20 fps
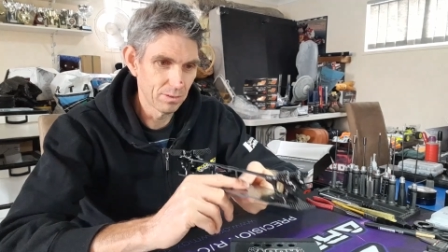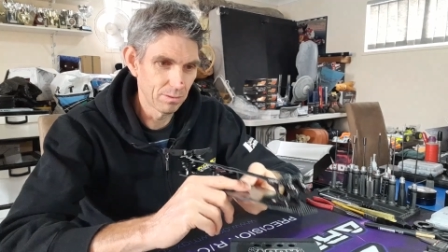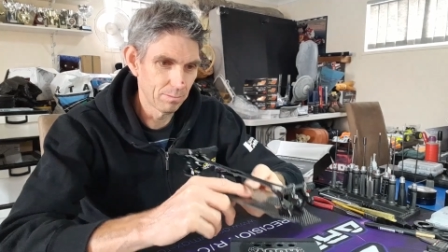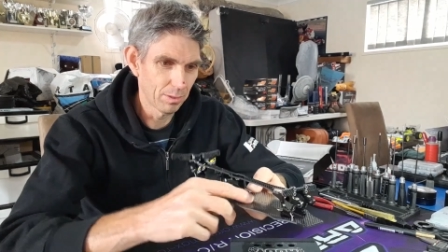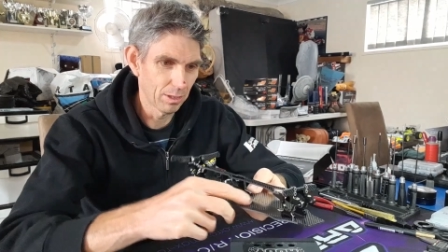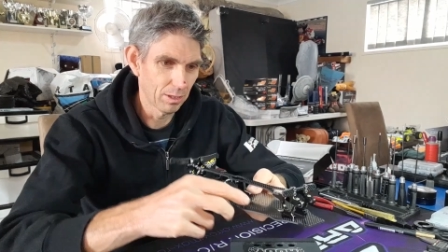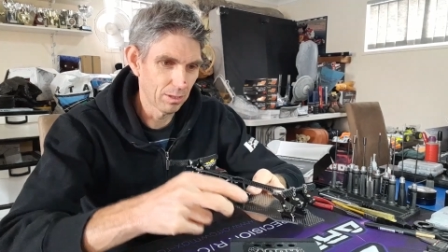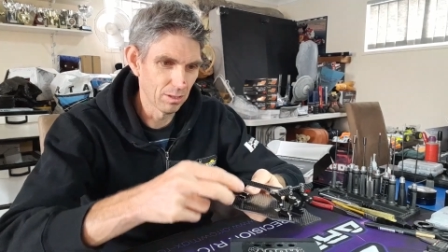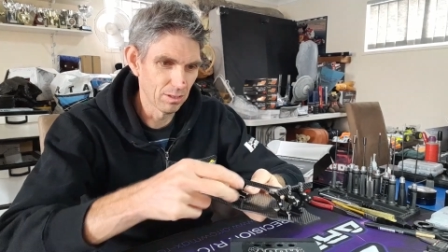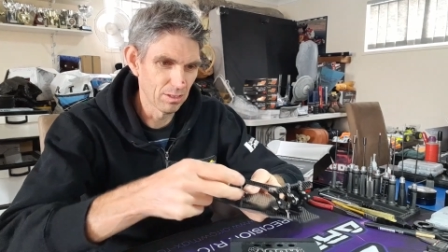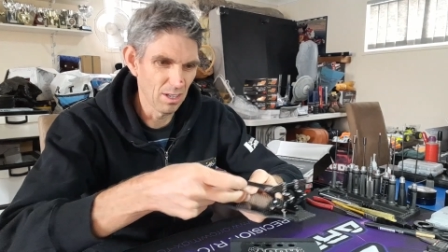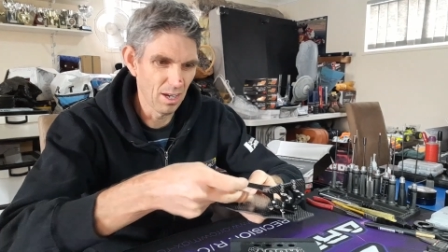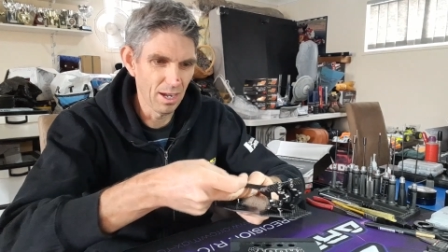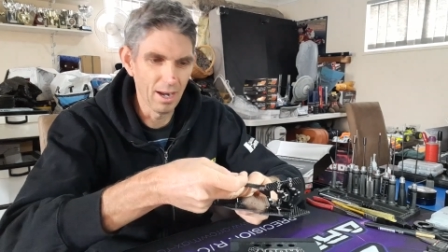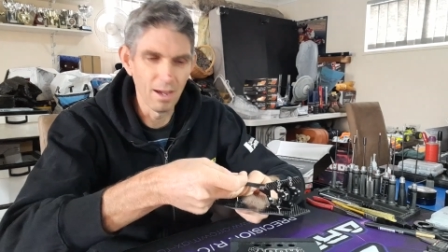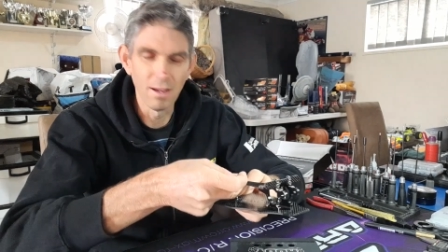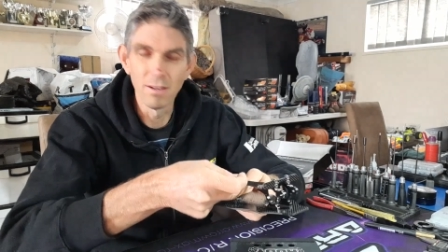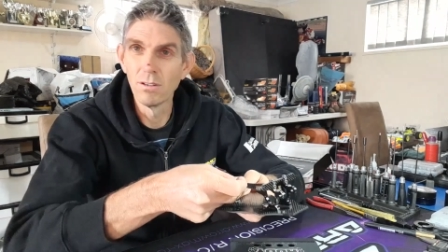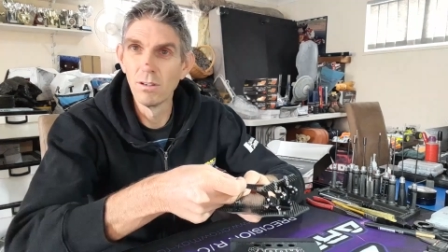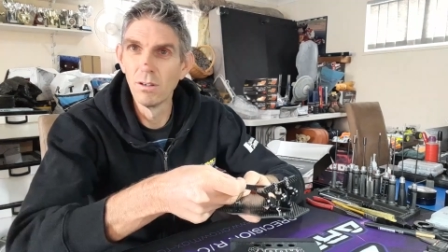because I
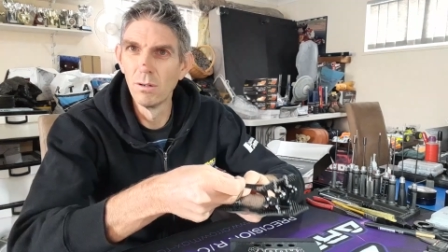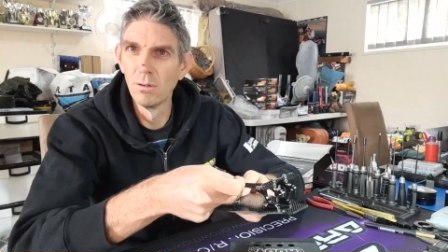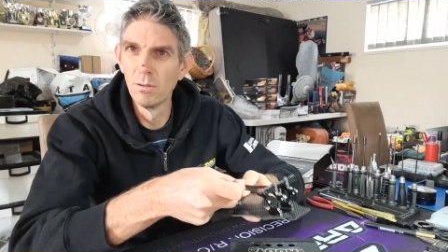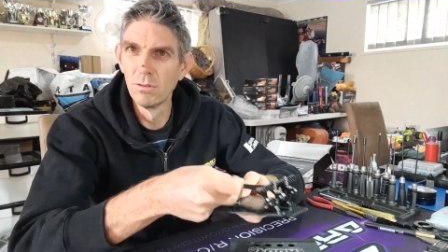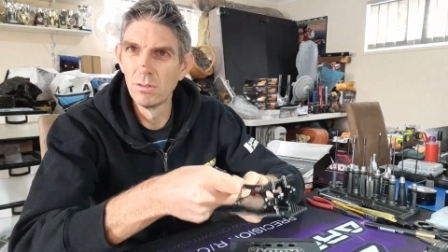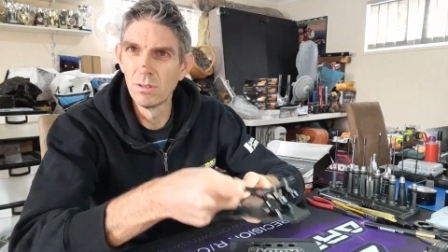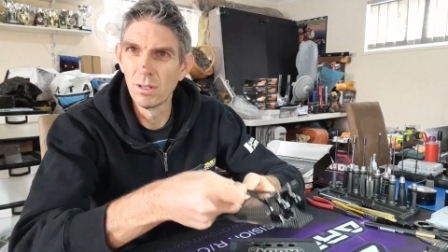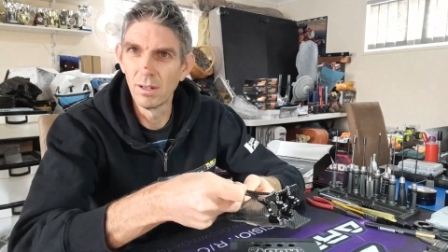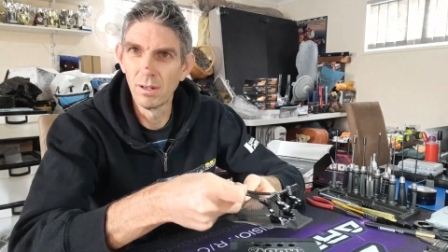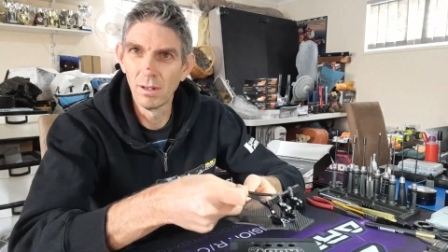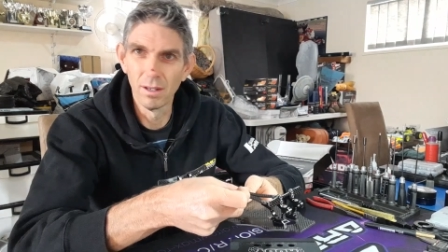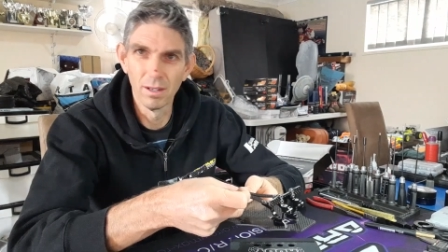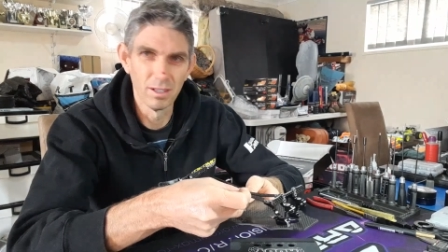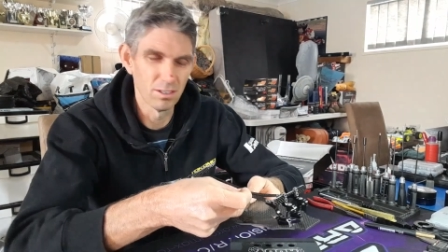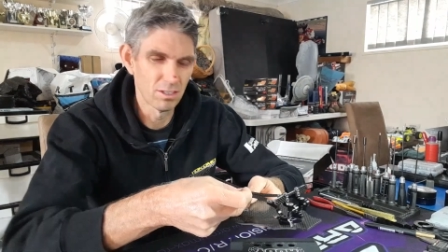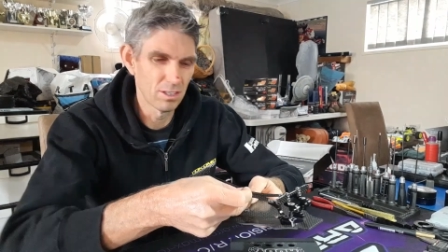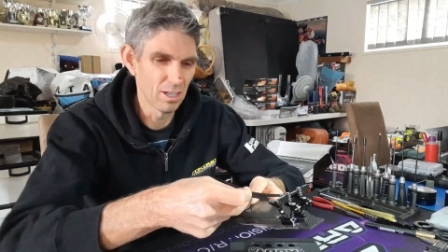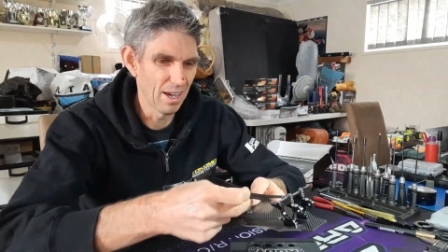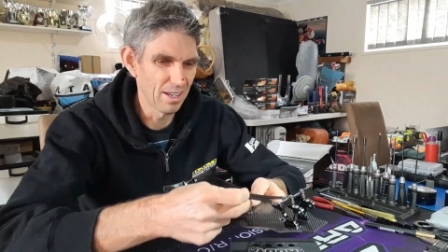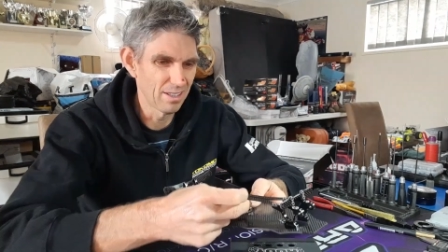don't use it on the
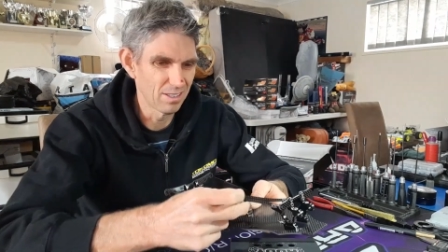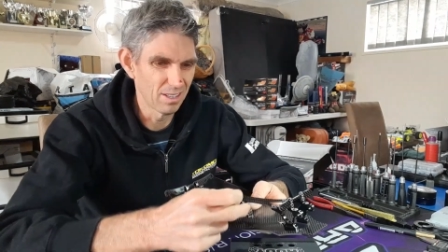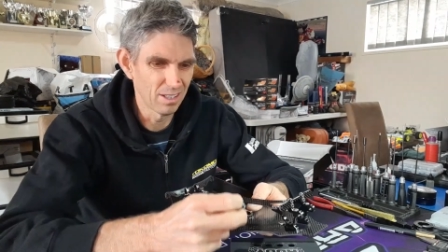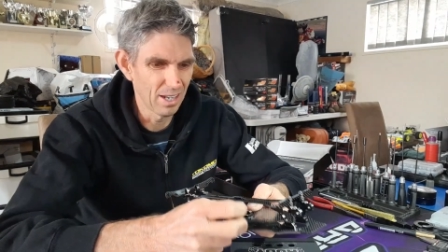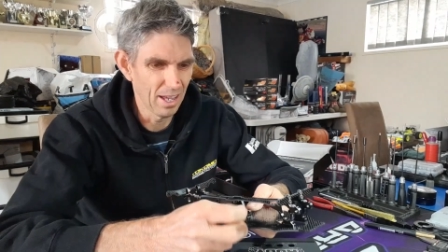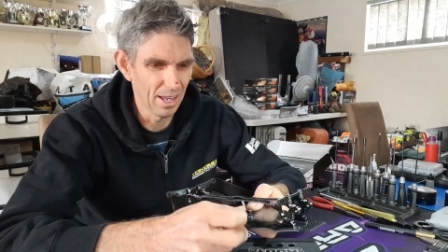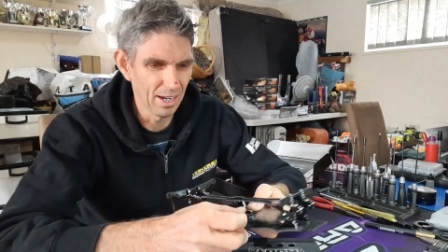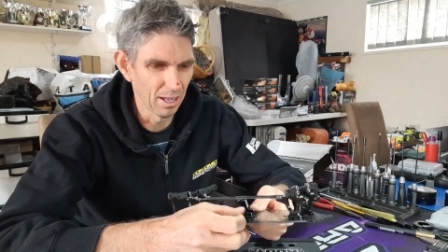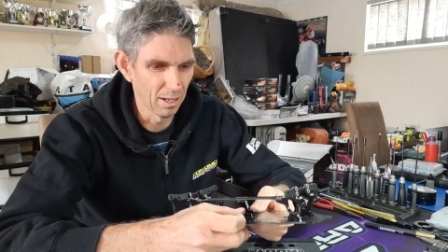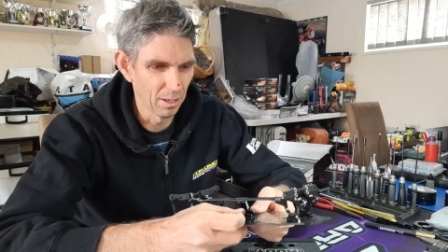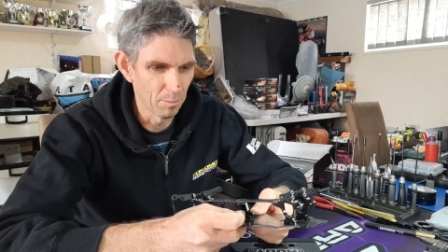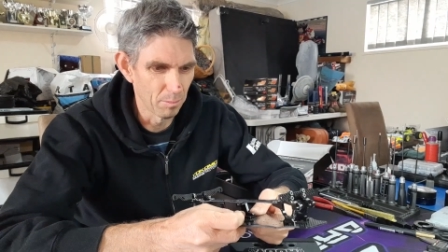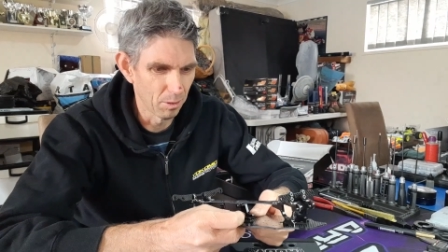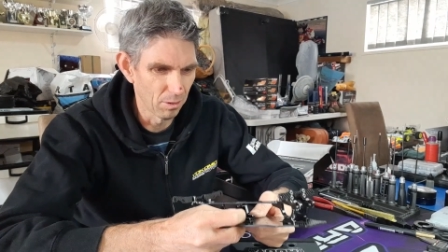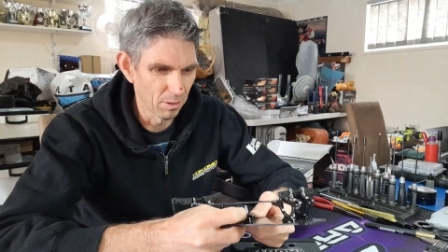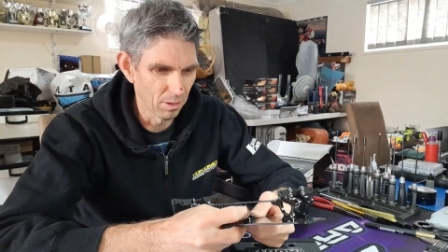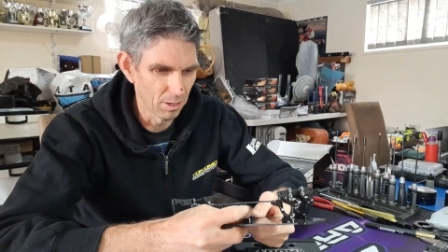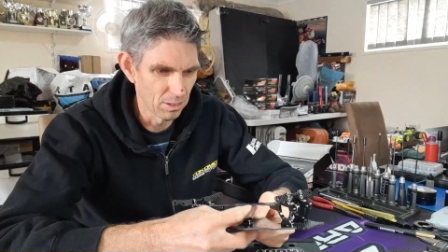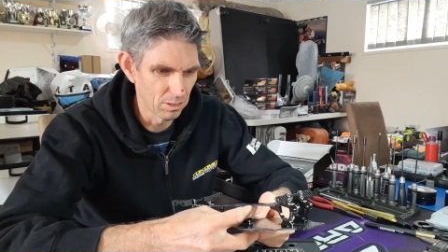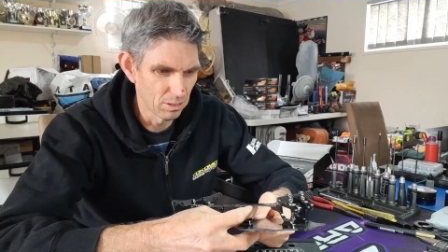chassis. None of the
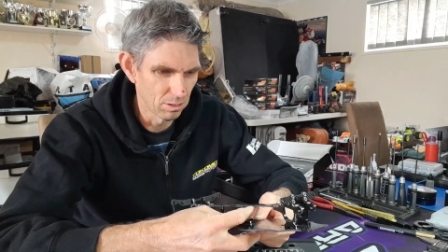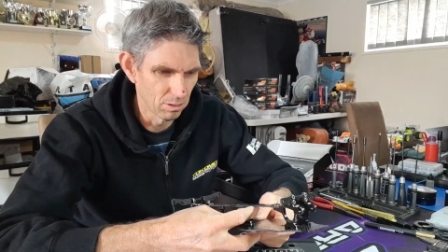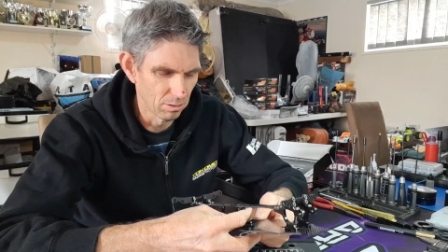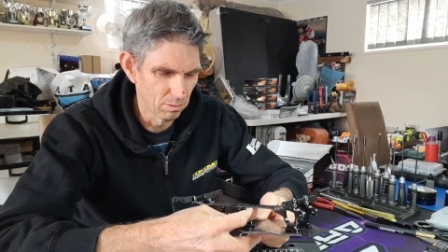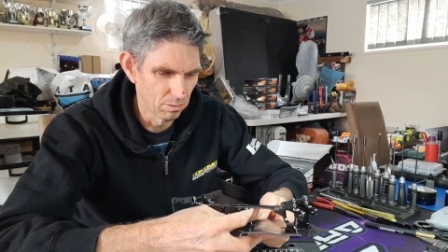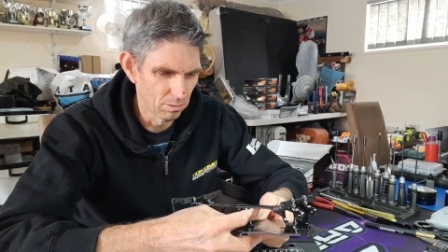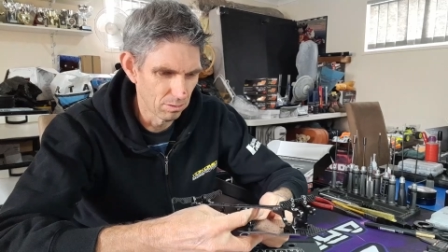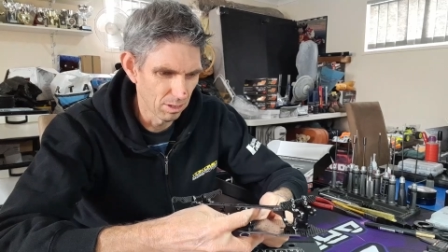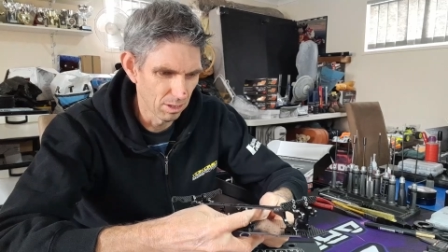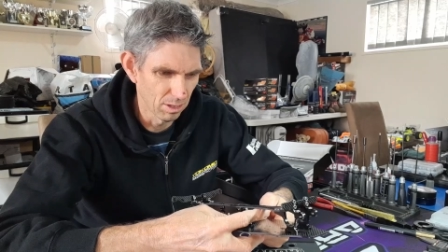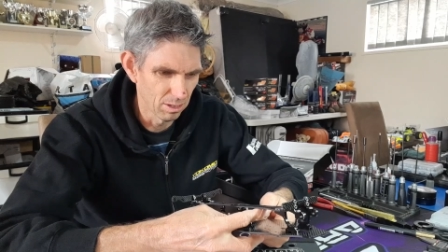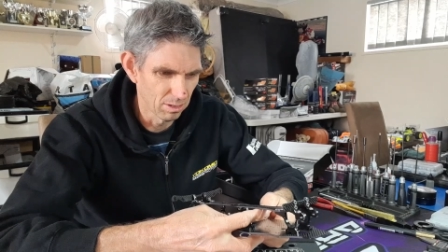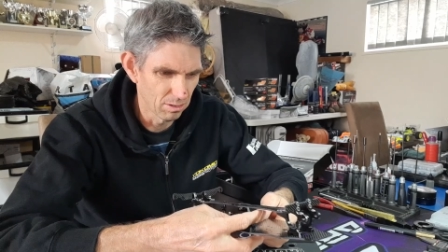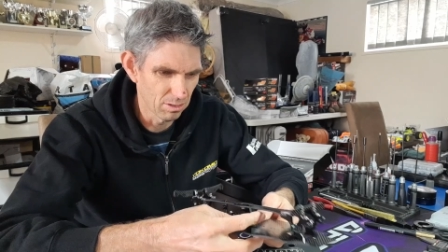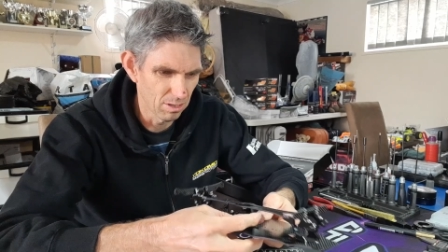boys use it.